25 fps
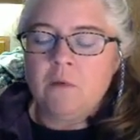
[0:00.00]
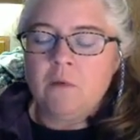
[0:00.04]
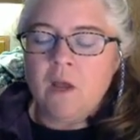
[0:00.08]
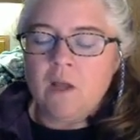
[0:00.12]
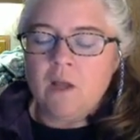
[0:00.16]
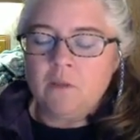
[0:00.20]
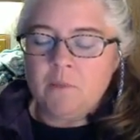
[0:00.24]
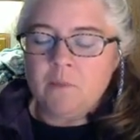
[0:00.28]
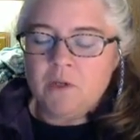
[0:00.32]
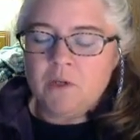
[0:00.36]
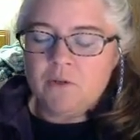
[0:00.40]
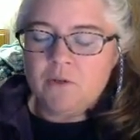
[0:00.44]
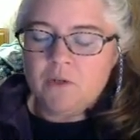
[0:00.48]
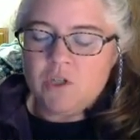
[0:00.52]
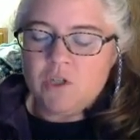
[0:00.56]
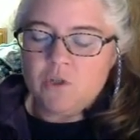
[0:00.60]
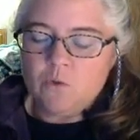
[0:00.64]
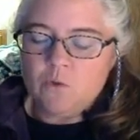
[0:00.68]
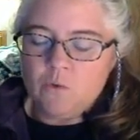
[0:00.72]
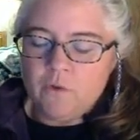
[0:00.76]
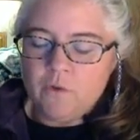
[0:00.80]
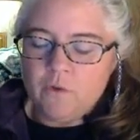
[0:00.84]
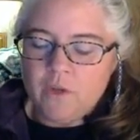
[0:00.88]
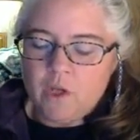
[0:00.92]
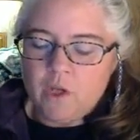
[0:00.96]
elementary
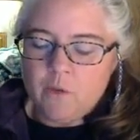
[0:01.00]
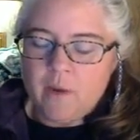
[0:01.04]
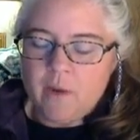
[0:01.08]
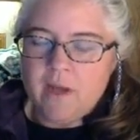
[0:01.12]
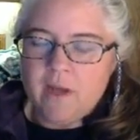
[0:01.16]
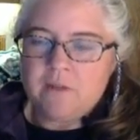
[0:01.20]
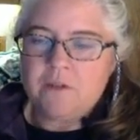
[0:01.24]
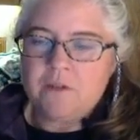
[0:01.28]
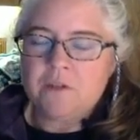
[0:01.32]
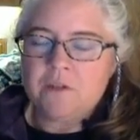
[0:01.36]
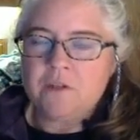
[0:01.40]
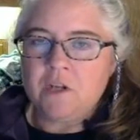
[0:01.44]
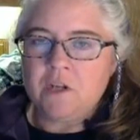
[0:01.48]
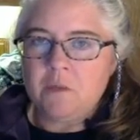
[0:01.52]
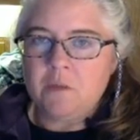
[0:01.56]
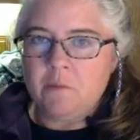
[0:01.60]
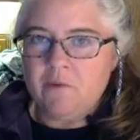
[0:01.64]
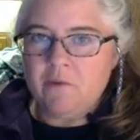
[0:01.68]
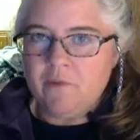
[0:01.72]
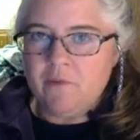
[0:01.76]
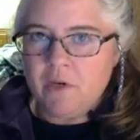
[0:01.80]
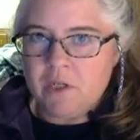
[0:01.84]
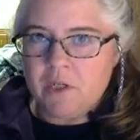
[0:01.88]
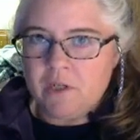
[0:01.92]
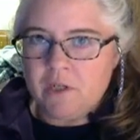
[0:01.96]
school in the US is going to
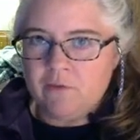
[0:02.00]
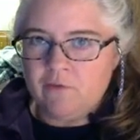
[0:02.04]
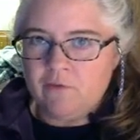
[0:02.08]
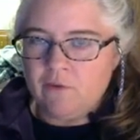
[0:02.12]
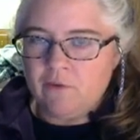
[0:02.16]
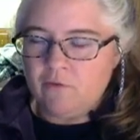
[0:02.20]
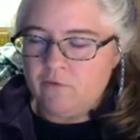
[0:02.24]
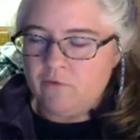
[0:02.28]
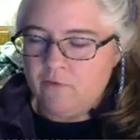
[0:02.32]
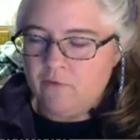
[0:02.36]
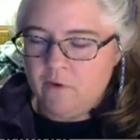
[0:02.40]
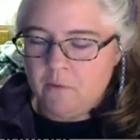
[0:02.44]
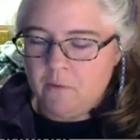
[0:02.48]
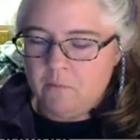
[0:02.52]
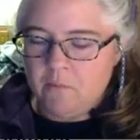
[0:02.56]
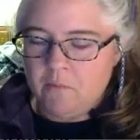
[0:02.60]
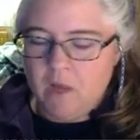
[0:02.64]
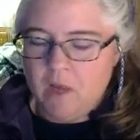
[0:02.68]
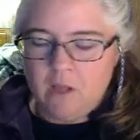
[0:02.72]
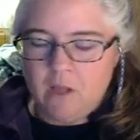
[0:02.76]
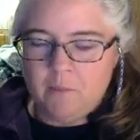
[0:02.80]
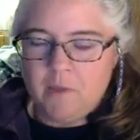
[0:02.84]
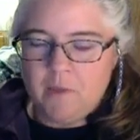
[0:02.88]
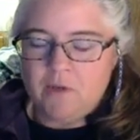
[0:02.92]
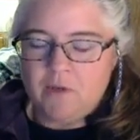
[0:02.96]
be very different from
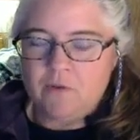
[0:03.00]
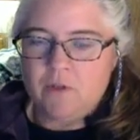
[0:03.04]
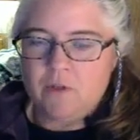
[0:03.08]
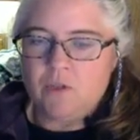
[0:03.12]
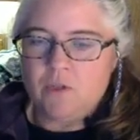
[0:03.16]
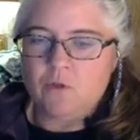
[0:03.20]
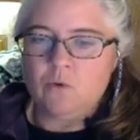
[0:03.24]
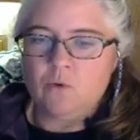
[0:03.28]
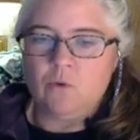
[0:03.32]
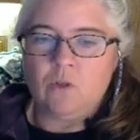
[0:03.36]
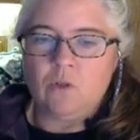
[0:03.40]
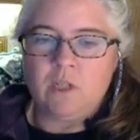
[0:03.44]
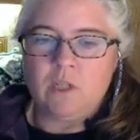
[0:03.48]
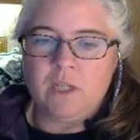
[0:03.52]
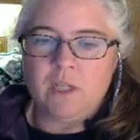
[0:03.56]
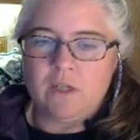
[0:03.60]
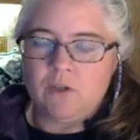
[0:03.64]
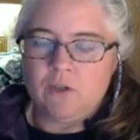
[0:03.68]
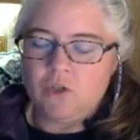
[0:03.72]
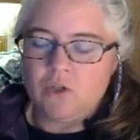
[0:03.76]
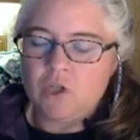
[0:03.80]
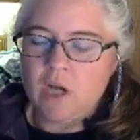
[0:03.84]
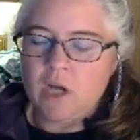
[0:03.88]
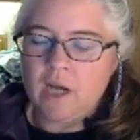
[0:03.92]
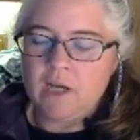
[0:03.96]
elementary school
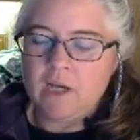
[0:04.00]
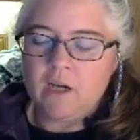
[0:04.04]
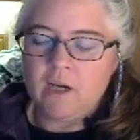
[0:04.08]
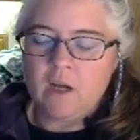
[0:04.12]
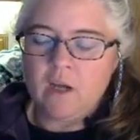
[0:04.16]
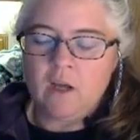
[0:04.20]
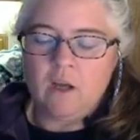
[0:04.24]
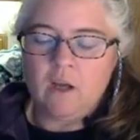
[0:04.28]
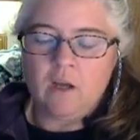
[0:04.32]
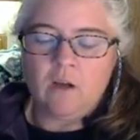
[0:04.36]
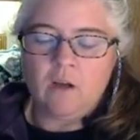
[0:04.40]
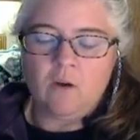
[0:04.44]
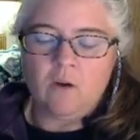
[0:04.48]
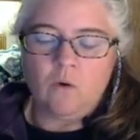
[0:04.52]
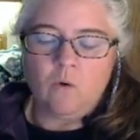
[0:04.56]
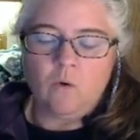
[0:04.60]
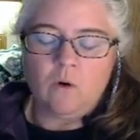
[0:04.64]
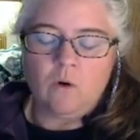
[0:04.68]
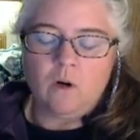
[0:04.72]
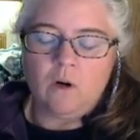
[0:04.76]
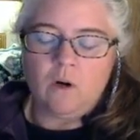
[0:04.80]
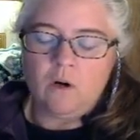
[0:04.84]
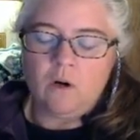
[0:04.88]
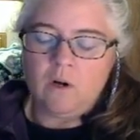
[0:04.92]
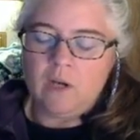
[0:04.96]
in China
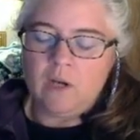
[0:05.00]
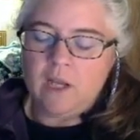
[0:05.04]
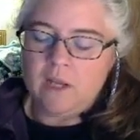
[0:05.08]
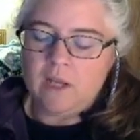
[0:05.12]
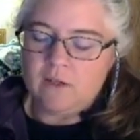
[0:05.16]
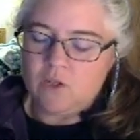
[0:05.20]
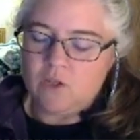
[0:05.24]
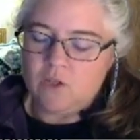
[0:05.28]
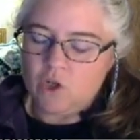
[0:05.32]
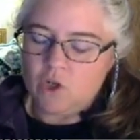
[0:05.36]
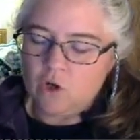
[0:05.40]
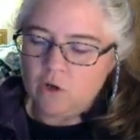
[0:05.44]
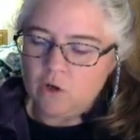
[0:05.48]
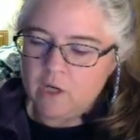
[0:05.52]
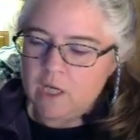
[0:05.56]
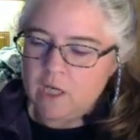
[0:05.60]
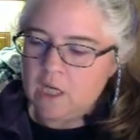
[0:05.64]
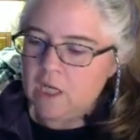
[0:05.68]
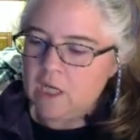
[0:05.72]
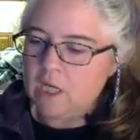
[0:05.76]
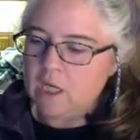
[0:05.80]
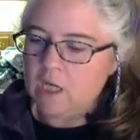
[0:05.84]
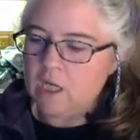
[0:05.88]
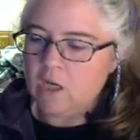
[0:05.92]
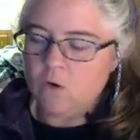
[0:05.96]
or in
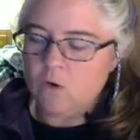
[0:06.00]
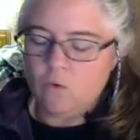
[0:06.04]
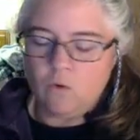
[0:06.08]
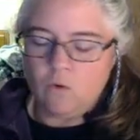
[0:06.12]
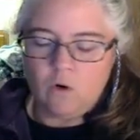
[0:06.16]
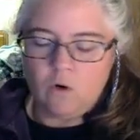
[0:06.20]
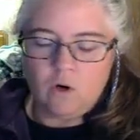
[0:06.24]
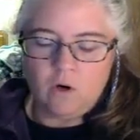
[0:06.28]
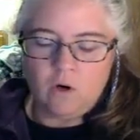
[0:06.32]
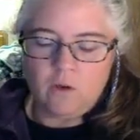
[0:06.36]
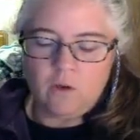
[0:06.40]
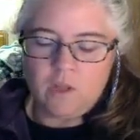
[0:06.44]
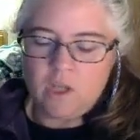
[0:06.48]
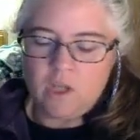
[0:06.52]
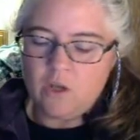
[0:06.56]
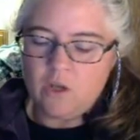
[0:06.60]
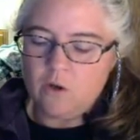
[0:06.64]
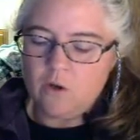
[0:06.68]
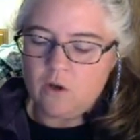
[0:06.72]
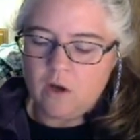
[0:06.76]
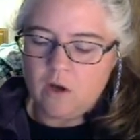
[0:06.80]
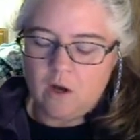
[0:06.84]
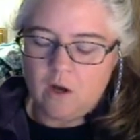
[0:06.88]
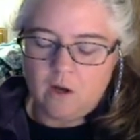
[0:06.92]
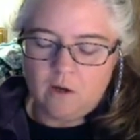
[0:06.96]
Turkey or
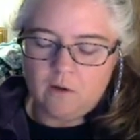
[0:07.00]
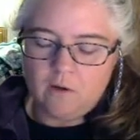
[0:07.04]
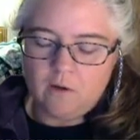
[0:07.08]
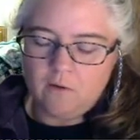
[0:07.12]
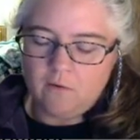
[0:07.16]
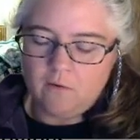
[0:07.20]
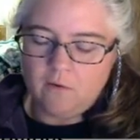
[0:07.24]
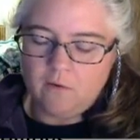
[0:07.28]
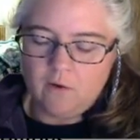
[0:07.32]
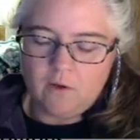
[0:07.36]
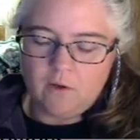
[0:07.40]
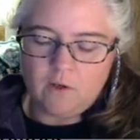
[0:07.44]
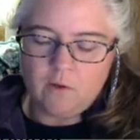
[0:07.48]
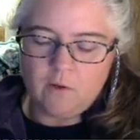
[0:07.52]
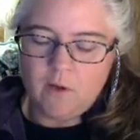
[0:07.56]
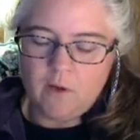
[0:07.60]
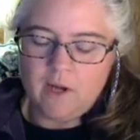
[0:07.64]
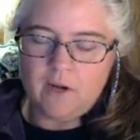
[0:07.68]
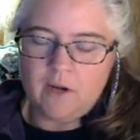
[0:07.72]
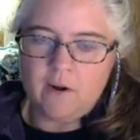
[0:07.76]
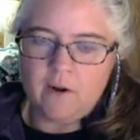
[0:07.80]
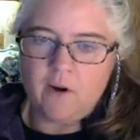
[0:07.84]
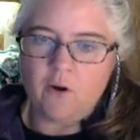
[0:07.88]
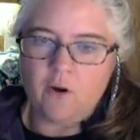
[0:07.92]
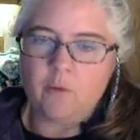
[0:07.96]
the
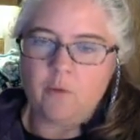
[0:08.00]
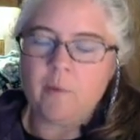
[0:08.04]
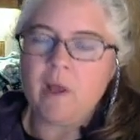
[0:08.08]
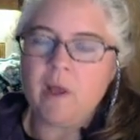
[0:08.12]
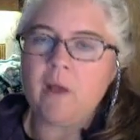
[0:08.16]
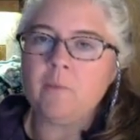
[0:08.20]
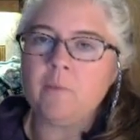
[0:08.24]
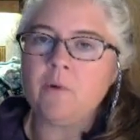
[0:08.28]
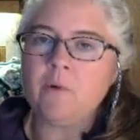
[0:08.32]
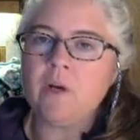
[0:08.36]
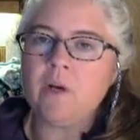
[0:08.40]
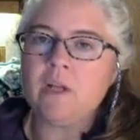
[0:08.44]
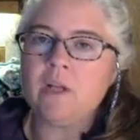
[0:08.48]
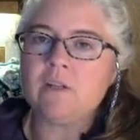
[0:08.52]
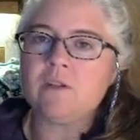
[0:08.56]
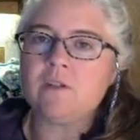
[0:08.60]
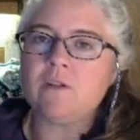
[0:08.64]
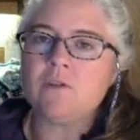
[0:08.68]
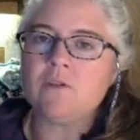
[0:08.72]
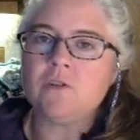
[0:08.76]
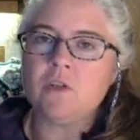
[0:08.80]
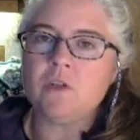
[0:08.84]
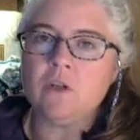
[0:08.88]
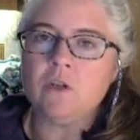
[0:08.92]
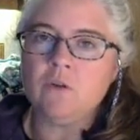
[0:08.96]
United Arab Emirates.
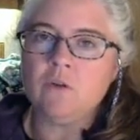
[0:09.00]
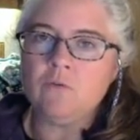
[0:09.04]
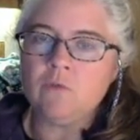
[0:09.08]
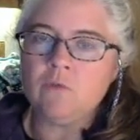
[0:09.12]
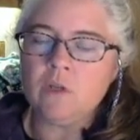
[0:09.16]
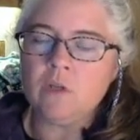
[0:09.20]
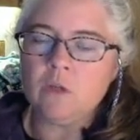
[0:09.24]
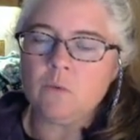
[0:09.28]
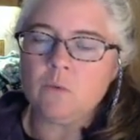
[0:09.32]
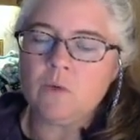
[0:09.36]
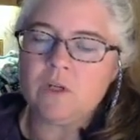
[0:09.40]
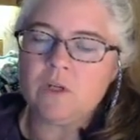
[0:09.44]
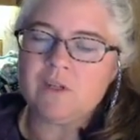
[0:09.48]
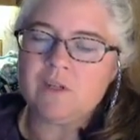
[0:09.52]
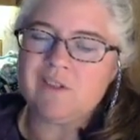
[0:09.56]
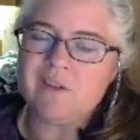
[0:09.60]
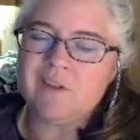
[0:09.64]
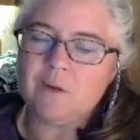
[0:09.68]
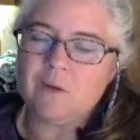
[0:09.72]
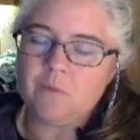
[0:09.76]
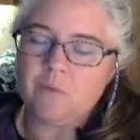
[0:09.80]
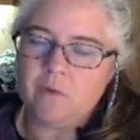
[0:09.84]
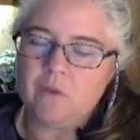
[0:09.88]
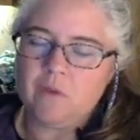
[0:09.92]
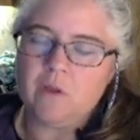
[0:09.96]
So you really want to
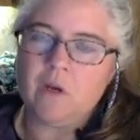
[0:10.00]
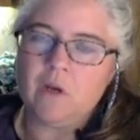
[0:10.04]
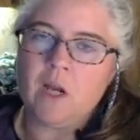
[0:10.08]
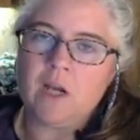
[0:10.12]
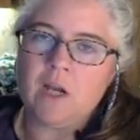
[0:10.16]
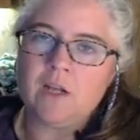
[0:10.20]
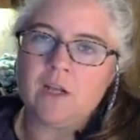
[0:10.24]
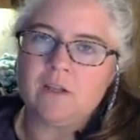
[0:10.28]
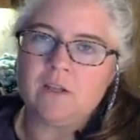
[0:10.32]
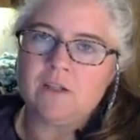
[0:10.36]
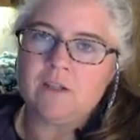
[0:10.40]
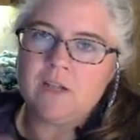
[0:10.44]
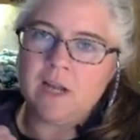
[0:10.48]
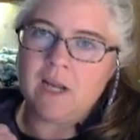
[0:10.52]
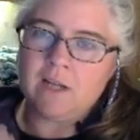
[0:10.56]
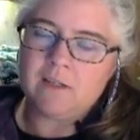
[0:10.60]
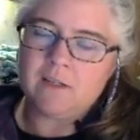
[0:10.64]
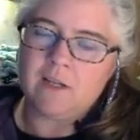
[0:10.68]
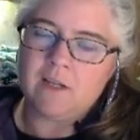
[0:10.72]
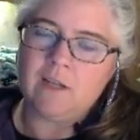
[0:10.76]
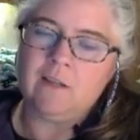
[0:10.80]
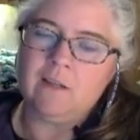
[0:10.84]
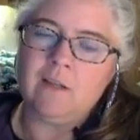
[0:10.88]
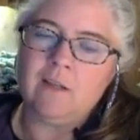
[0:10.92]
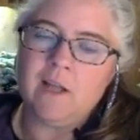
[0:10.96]
stick with the United
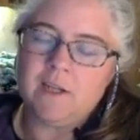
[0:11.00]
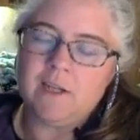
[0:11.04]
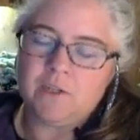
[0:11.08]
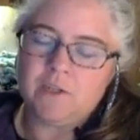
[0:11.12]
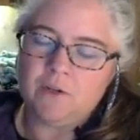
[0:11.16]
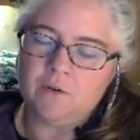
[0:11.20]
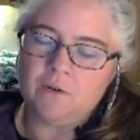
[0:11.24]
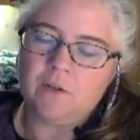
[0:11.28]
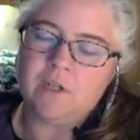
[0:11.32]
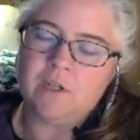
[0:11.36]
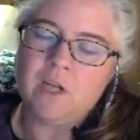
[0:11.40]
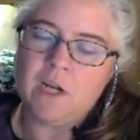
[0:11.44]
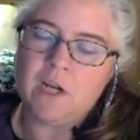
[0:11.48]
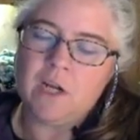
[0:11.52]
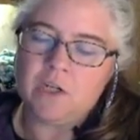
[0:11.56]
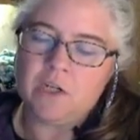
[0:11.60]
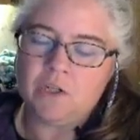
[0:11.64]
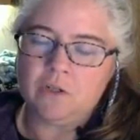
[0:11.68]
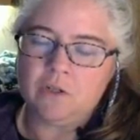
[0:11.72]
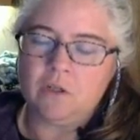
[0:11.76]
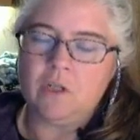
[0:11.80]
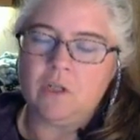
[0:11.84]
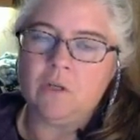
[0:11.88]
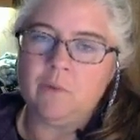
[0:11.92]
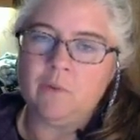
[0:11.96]
States unless you're
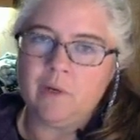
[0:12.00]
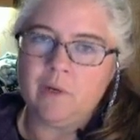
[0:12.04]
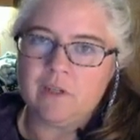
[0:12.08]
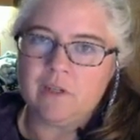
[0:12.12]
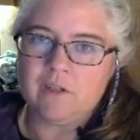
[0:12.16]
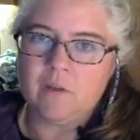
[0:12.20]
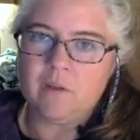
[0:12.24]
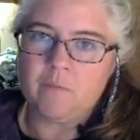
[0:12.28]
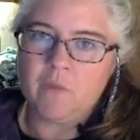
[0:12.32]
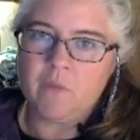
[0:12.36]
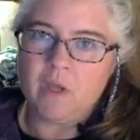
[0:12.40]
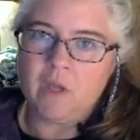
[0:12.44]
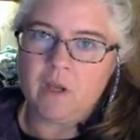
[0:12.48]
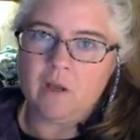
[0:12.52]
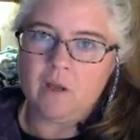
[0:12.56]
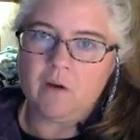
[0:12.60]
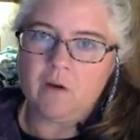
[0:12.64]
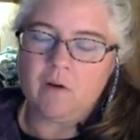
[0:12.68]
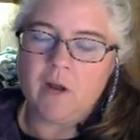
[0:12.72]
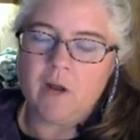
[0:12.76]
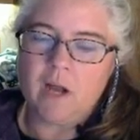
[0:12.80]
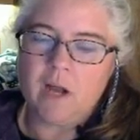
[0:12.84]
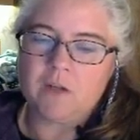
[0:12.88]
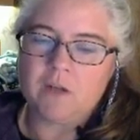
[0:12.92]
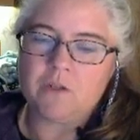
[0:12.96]
intentionally doing something
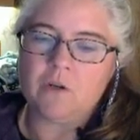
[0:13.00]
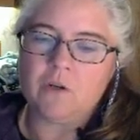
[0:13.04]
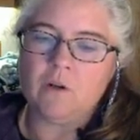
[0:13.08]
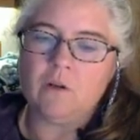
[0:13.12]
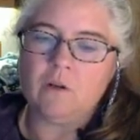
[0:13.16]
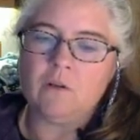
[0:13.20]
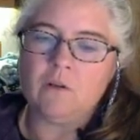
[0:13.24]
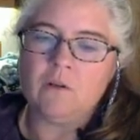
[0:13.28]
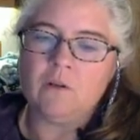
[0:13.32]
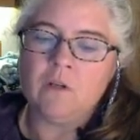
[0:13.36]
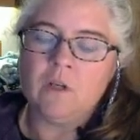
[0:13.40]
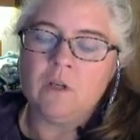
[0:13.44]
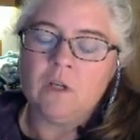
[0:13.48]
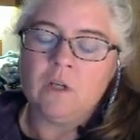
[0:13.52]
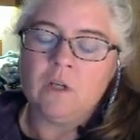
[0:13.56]
international.